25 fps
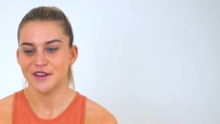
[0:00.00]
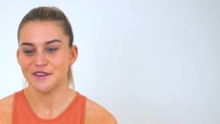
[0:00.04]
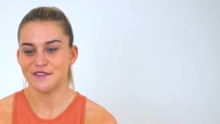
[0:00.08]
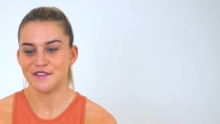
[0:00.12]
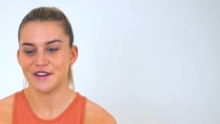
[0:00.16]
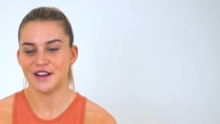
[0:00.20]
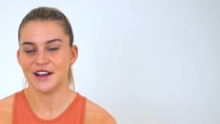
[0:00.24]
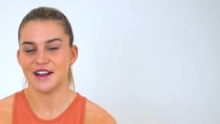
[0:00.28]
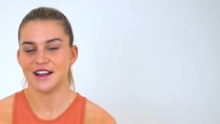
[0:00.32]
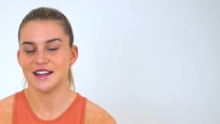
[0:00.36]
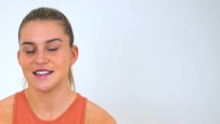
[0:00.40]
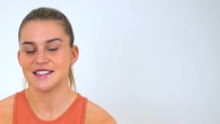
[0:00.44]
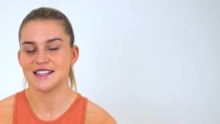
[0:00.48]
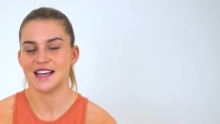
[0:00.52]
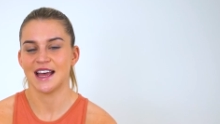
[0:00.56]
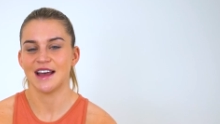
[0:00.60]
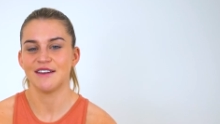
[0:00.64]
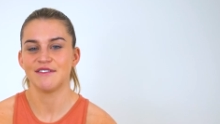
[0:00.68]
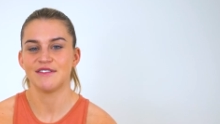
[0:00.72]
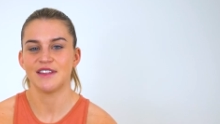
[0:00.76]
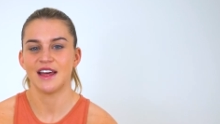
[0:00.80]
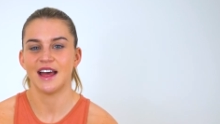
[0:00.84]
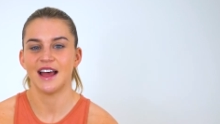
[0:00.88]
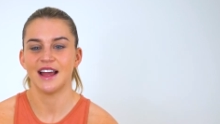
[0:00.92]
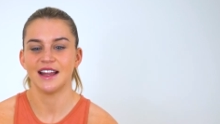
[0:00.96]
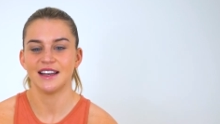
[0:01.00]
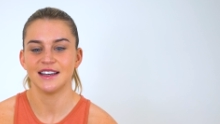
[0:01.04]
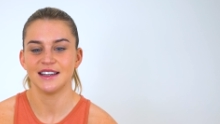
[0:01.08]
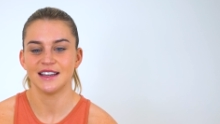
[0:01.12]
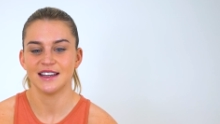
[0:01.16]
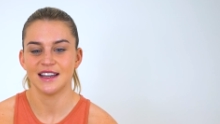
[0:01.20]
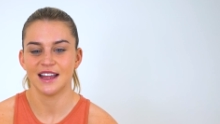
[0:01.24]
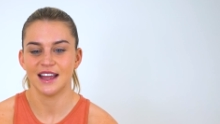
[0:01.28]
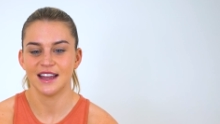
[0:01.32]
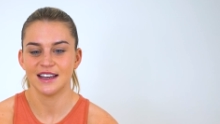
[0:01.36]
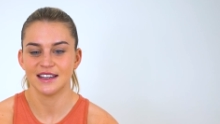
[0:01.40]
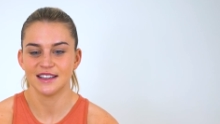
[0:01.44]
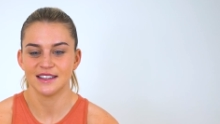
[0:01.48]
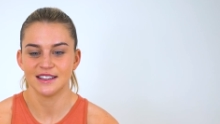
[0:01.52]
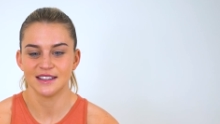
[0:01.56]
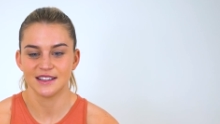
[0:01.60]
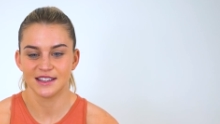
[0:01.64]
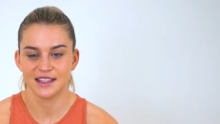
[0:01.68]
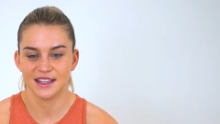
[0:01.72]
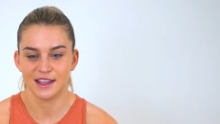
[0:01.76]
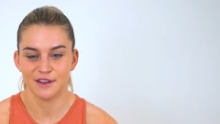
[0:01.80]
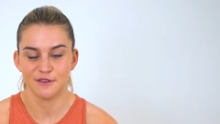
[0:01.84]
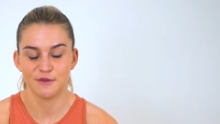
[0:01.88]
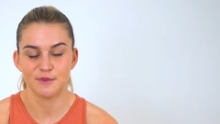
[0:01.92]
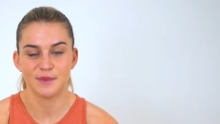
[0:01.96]
for her to have that and, and
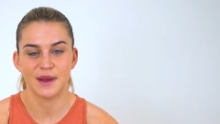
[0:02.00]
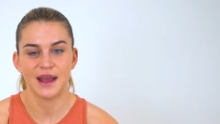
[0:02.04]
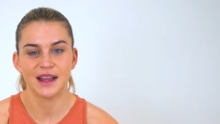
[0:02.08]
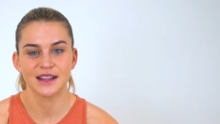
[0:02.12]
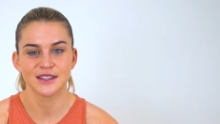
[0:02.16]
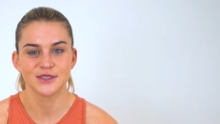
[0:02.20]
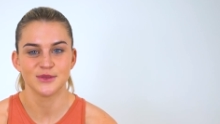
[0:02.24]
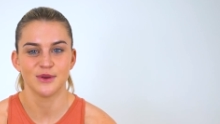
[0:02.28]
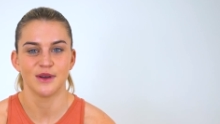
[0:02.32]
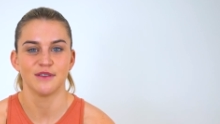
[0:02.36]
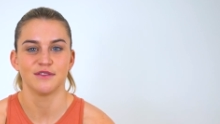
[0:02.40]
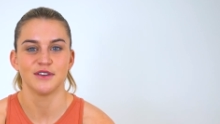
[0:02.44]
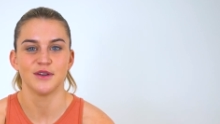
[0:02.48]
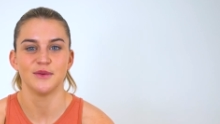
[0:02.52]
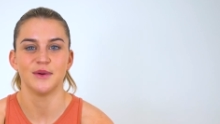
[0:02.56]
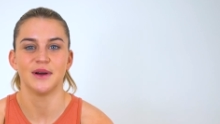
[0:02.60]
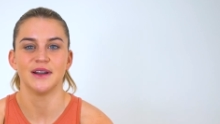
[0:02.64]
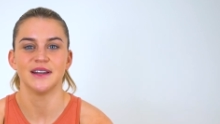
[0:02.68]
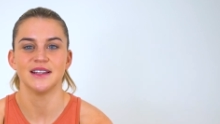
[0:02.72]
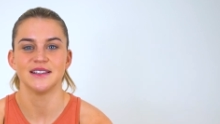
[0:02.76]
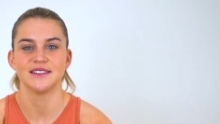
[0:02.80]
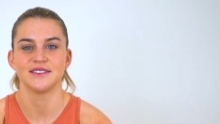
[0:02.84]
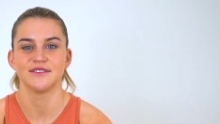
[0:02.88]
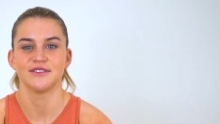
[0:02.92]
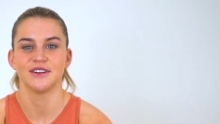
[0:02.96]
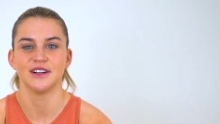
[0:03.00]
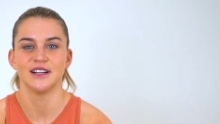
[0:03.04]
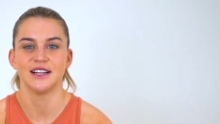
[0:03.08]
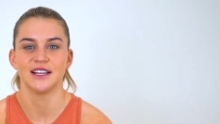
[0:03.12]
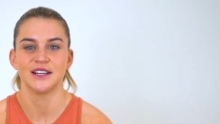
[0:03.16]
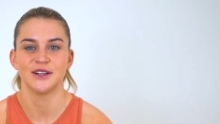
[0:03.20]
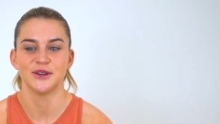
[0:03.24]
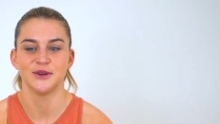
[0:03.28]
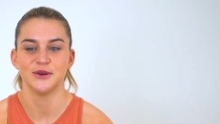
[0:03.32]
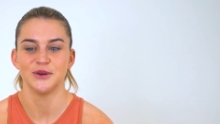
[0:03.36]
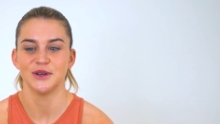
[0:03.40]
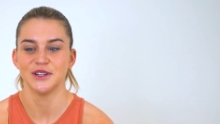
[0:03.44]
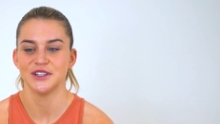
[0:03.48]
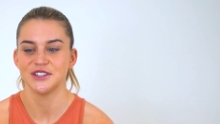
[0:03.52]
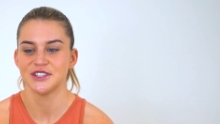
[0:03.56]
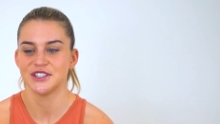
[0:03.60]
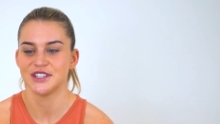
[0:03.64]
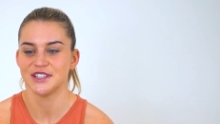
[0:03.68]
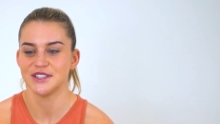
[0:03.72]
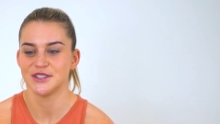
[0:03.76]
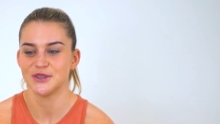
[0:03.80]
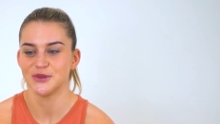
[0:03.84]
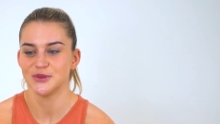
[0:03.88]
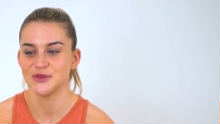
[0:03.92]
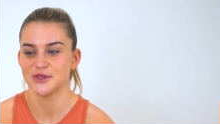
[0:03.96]
give back to everyone is really cool, and
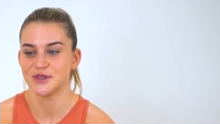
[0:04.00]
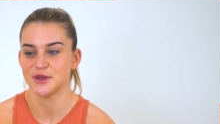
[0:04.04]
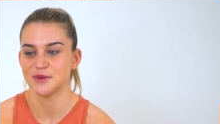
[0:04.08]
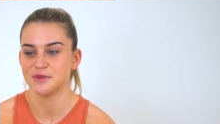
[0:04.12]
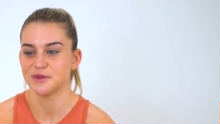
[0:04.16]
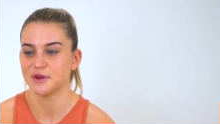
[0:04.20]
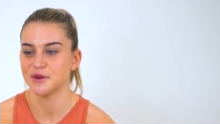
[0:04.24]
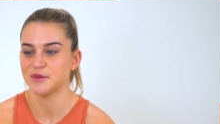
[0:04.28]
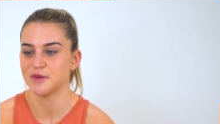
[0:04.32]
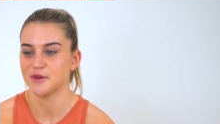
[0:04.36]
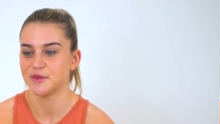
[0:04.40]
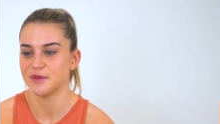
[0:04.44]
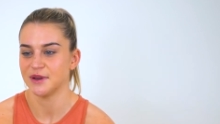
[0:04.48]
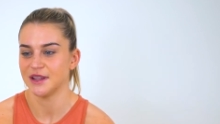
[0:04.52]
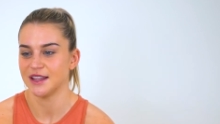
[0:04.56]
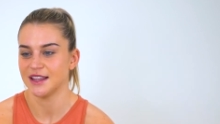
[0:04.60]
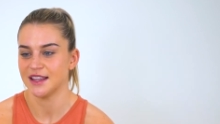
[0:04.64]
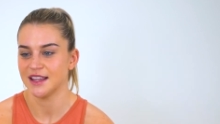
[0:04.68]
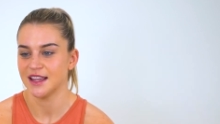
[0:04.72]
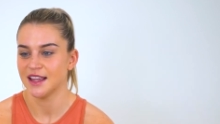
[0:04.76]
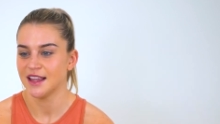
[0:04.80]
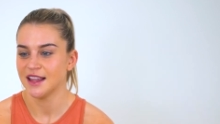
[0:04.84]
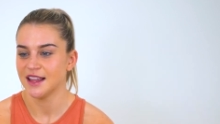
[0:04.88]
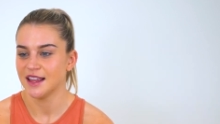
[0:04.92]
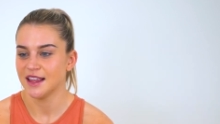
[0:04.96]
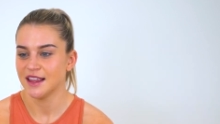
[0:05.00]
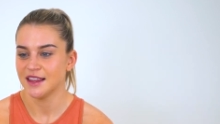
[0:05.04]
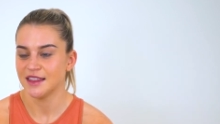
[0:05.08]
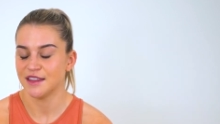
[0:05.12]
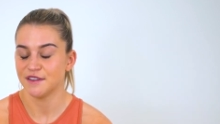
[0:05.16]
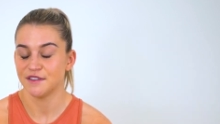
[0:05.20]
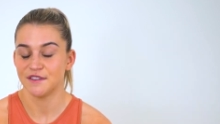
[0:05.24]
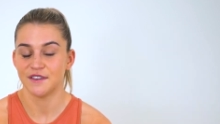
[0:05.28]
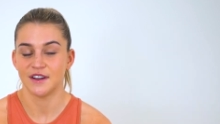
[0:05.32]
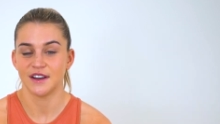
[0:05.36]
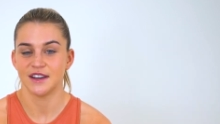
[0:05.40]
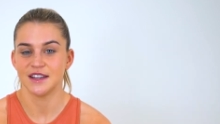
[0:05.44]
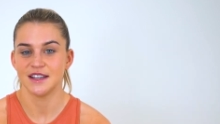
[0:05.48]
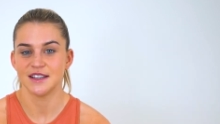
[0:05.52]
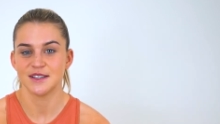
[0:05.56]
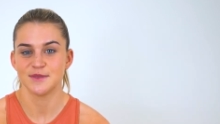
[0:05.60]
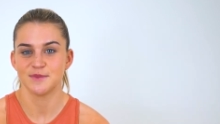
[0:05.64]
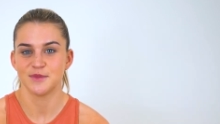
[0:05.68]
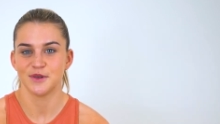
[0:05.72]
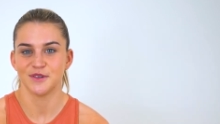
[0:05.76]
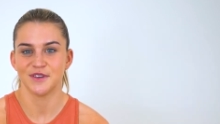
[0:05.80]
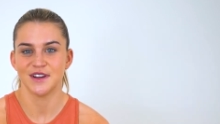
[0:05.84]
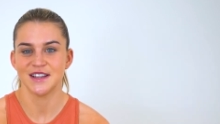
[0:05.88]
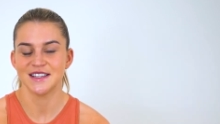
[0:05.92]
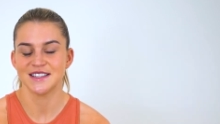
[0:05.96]
she's also probably the
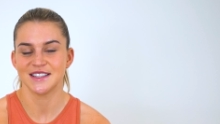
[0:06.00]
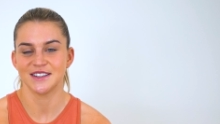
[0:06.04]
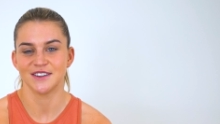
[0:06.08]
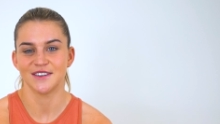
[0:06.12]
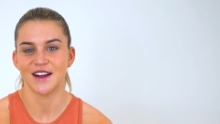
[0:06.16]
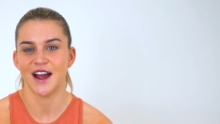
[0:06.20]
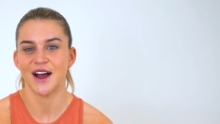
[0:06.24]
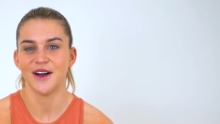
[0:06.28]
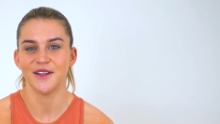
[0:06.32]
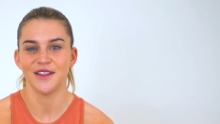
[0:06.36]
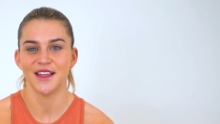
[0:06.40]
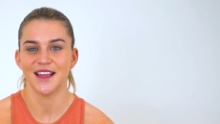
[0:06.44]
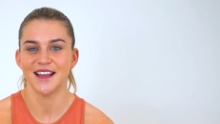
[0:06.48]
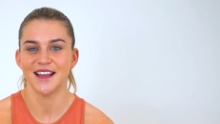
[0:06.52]
funniest barista out